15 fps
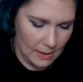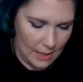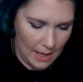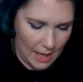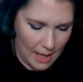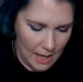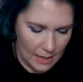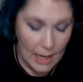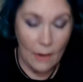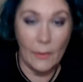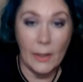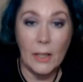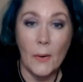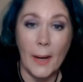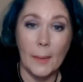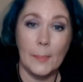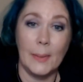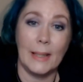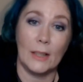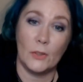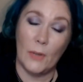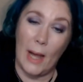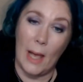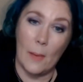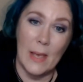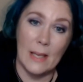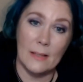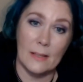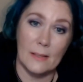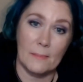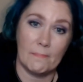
And now I know how big a dram is,